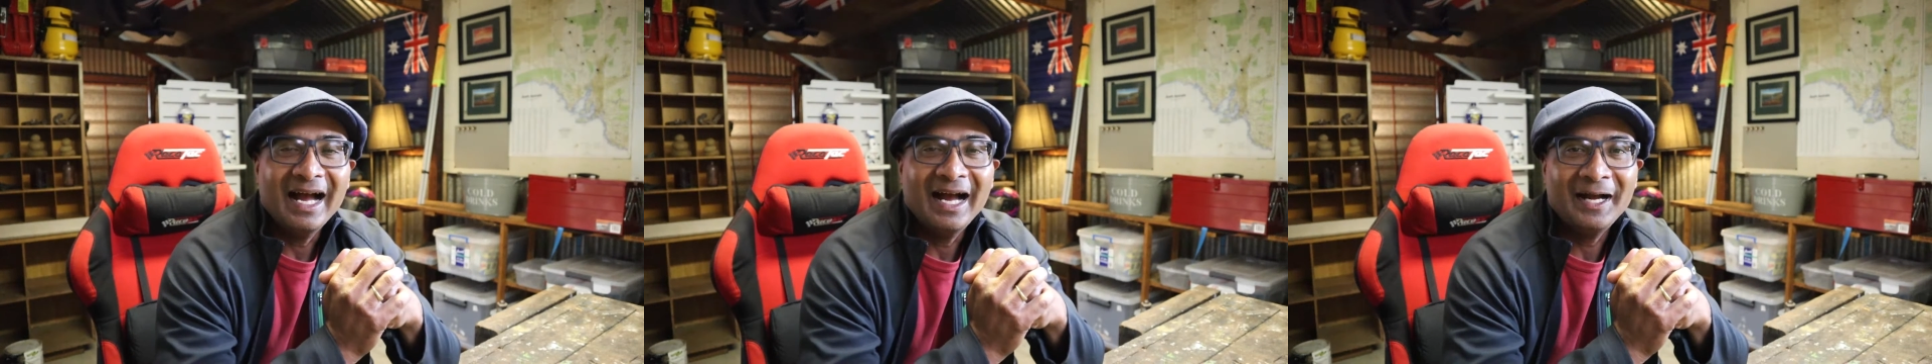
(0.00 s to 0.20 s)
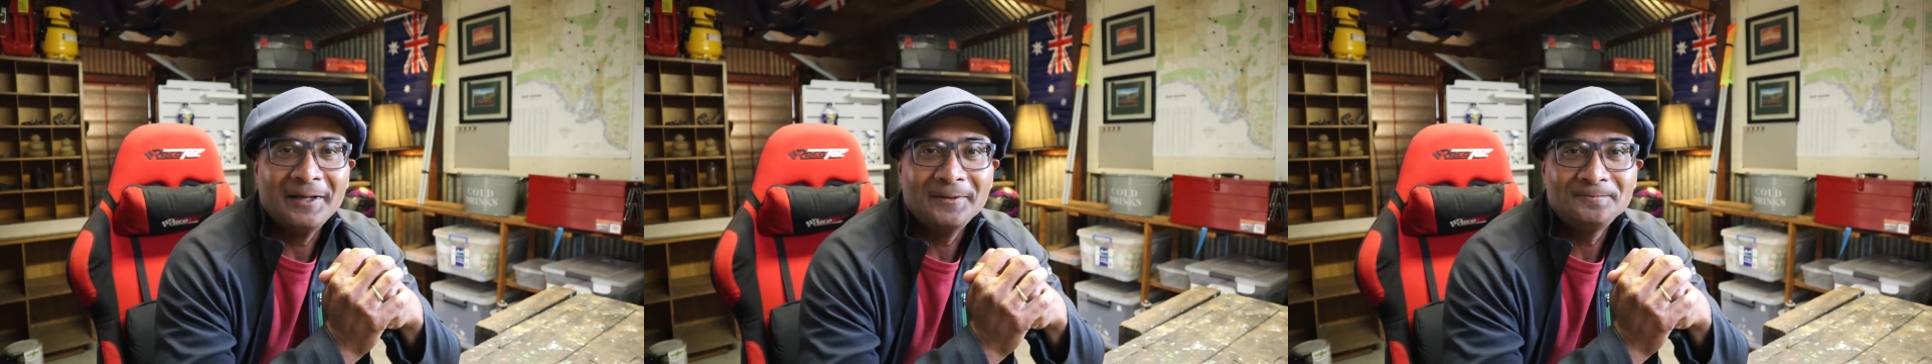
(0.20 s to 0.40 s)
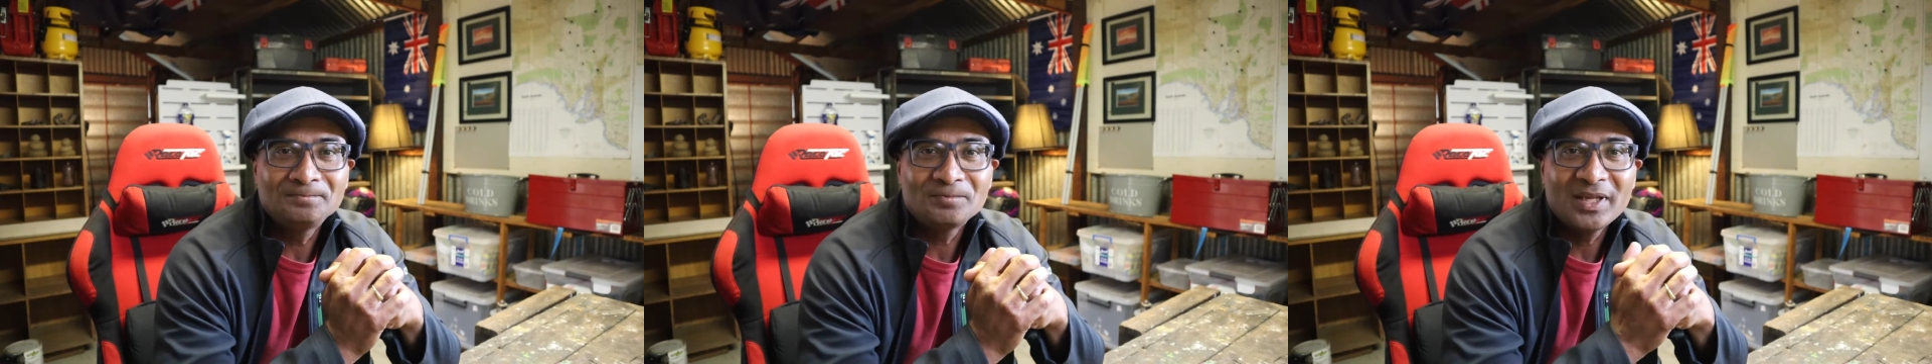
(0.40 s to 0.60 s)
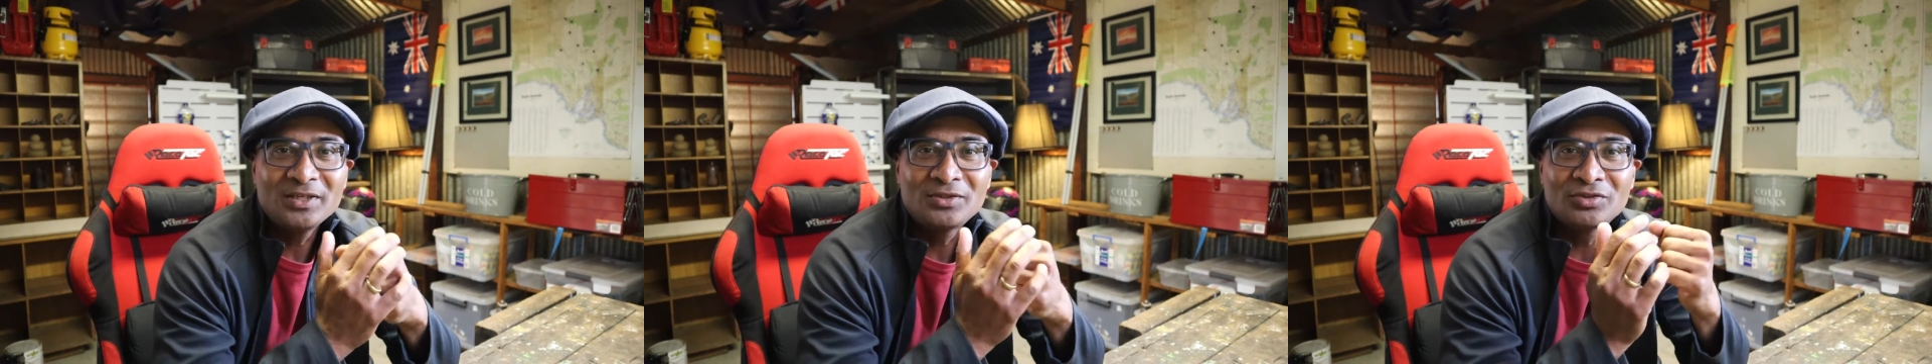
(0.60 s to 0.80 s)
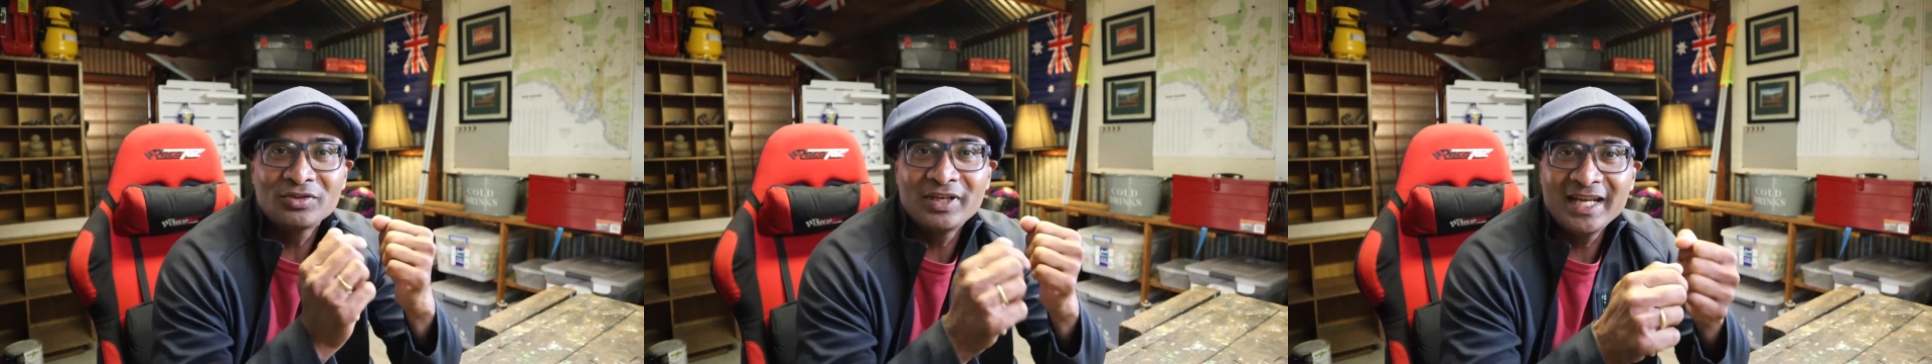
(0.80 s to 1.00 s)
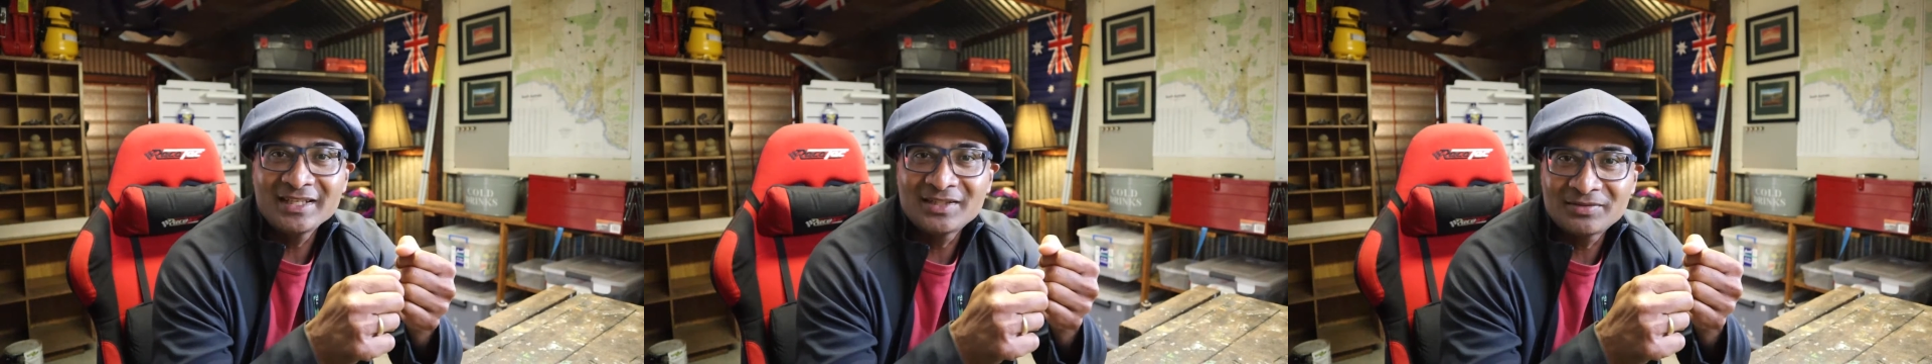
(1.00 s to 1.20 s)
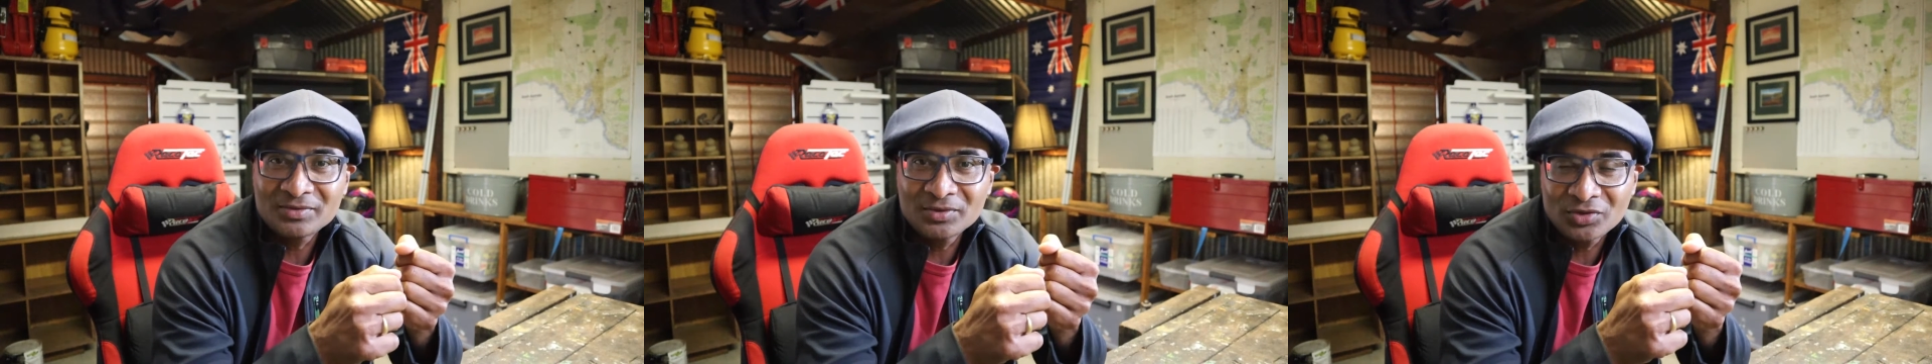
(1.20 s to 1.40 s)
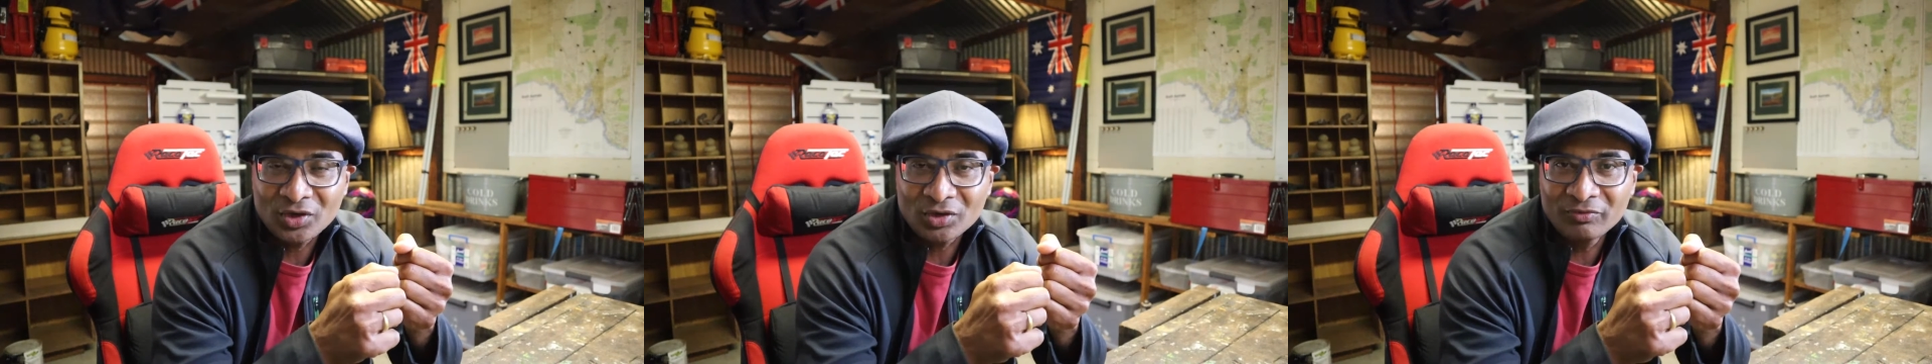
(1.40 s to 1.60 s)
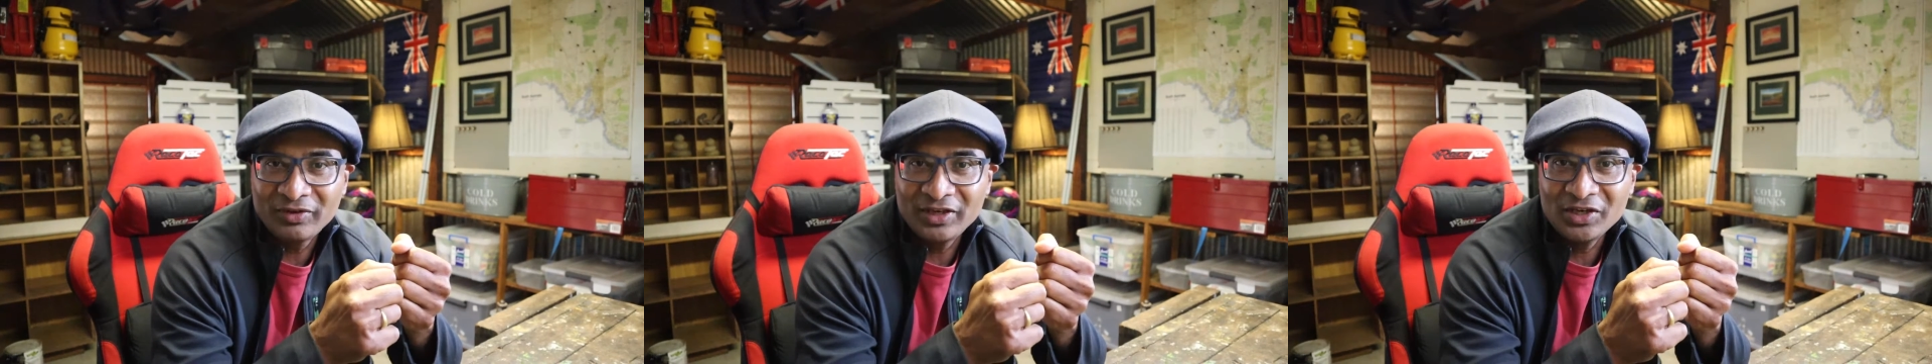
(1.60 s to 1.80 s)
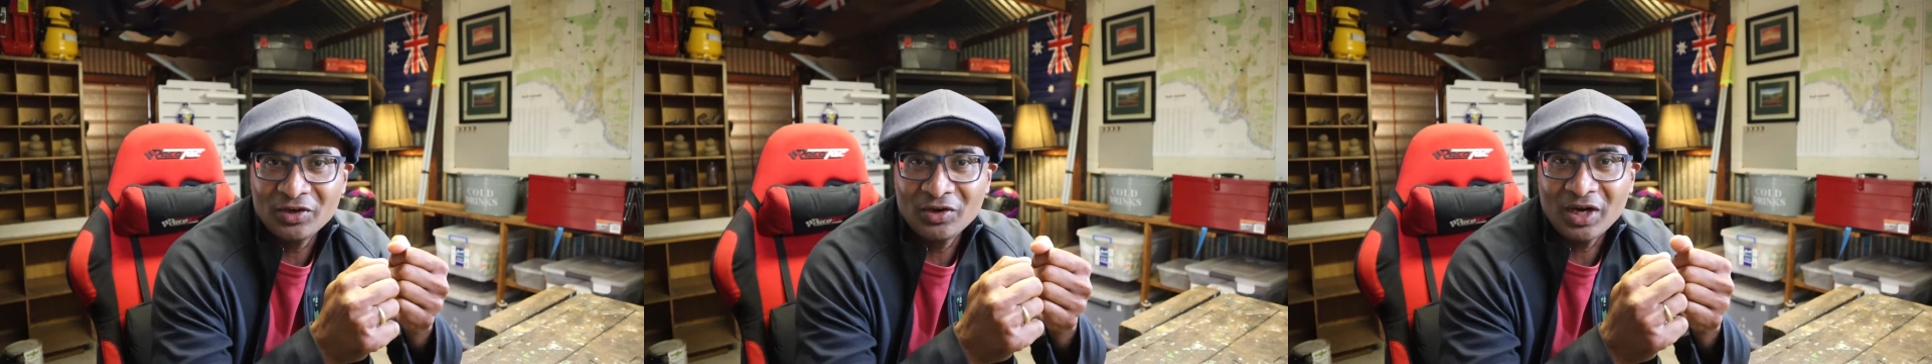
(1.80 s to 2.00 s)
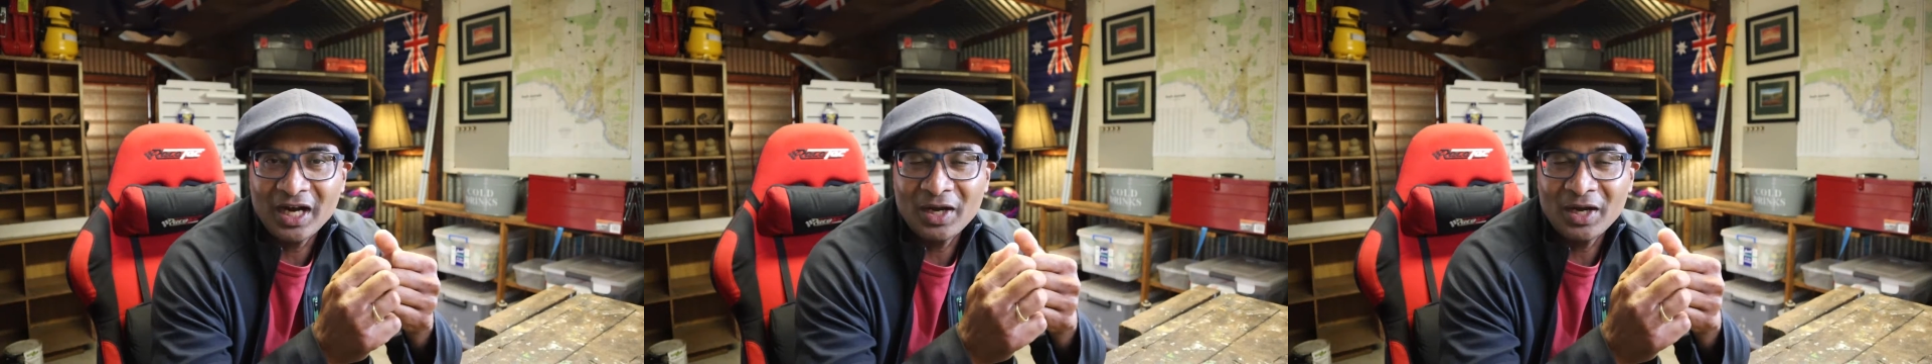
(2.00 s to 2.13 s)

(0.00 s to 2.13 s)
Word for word: Um, in today's short video,